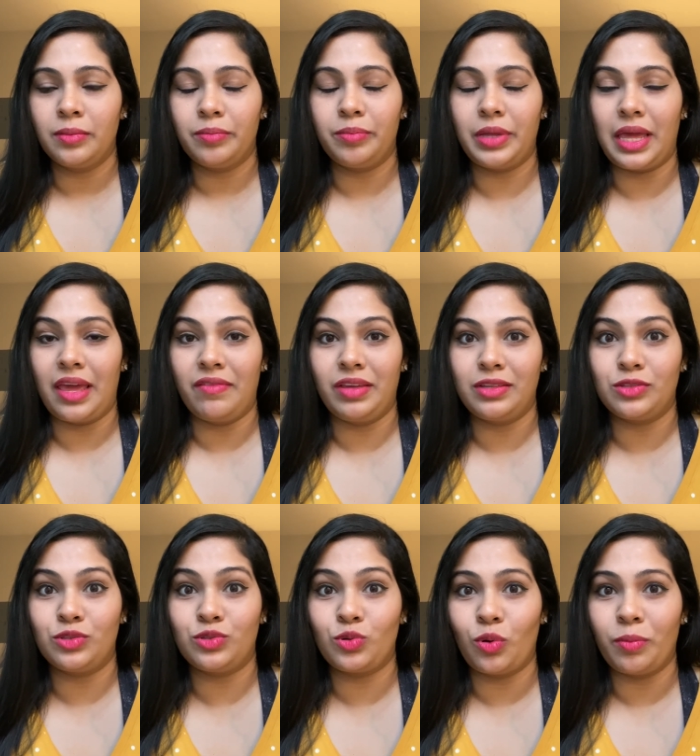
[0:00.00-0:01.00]
behaving
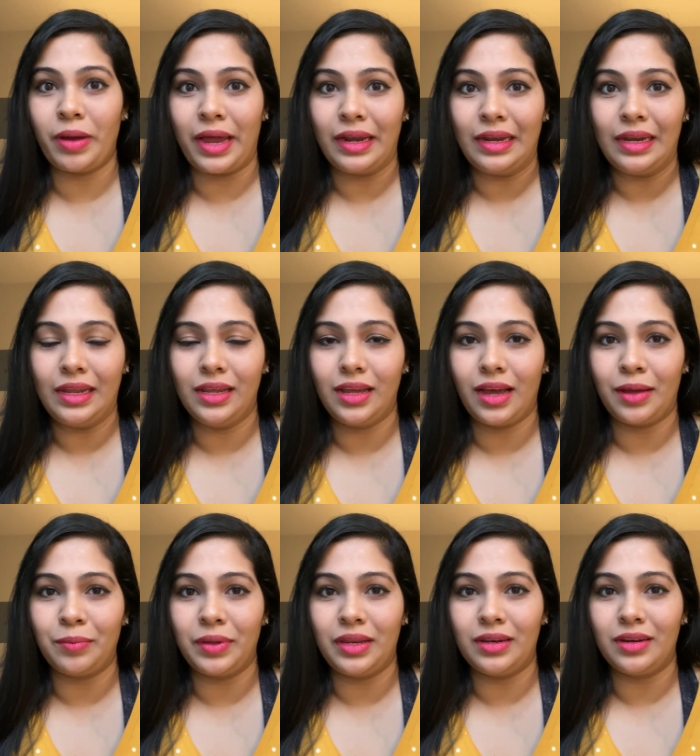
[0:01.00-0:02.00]
so badly. I
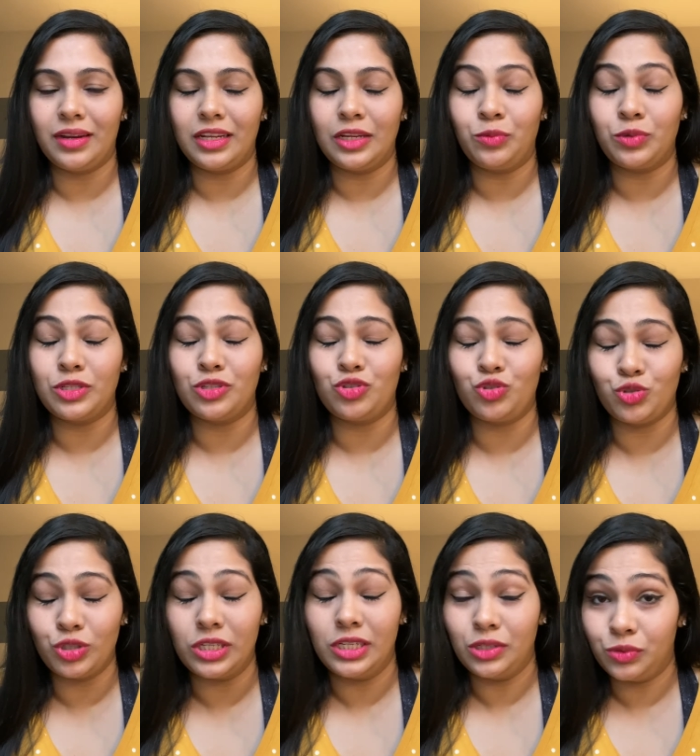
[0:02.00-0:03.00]
mean, it was
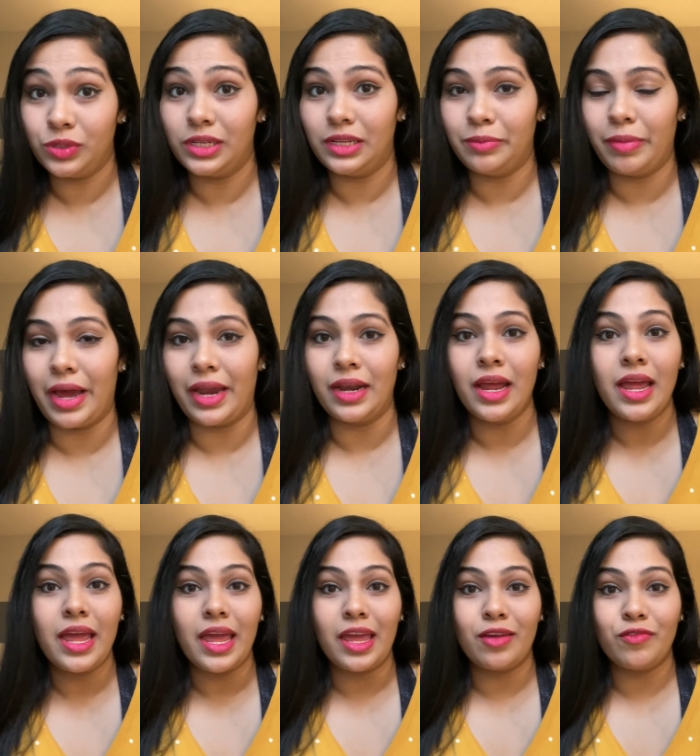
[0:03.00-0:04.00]
really bad.
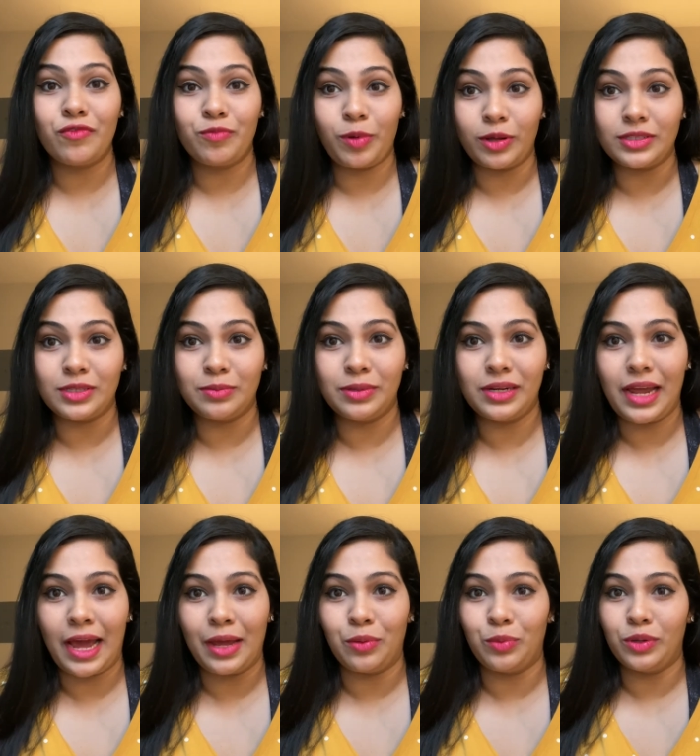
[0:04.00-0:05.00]
If possible,
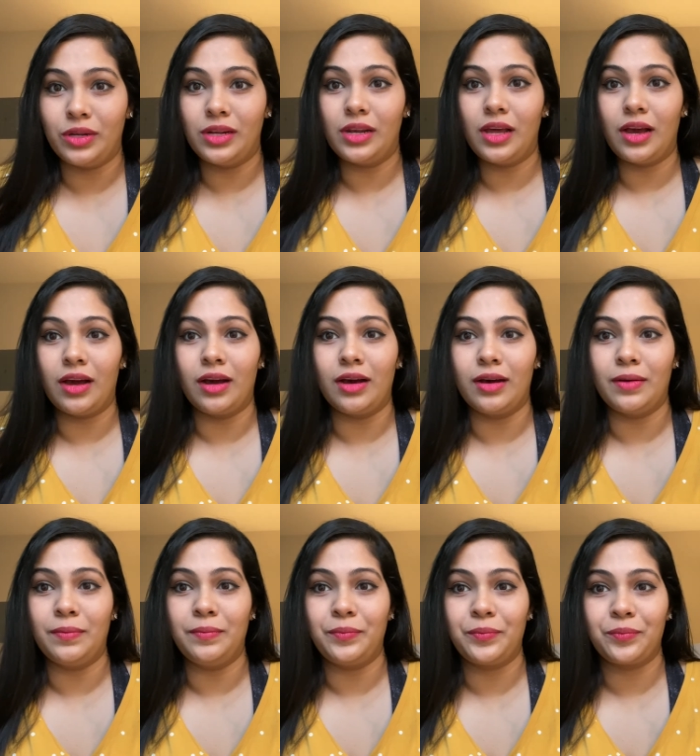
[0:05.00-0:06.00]
I
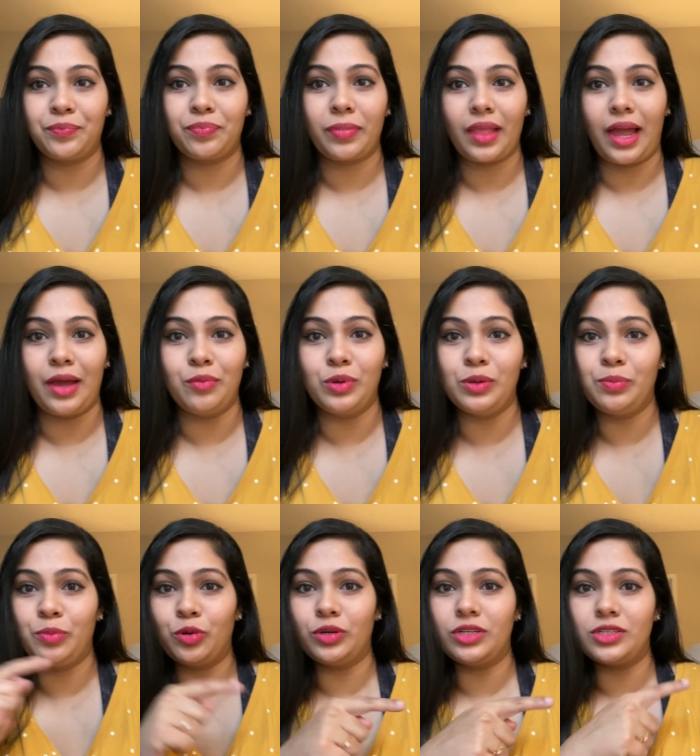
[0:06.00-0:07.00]
will
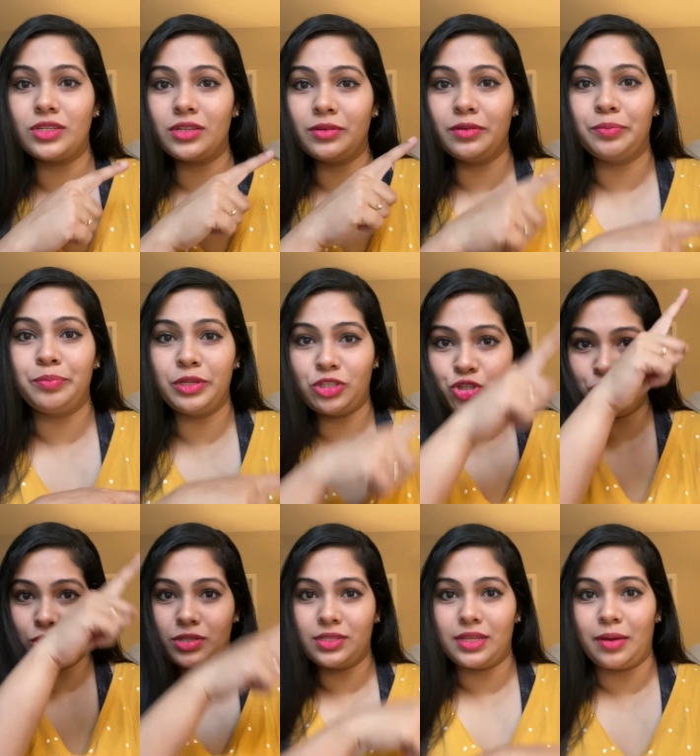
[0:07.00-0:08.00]
put
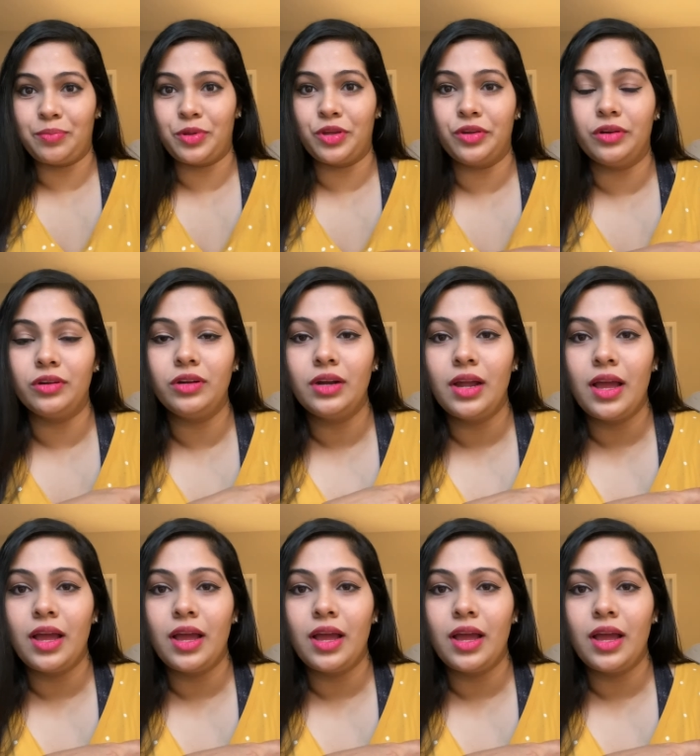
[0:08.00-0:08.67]
pictures up here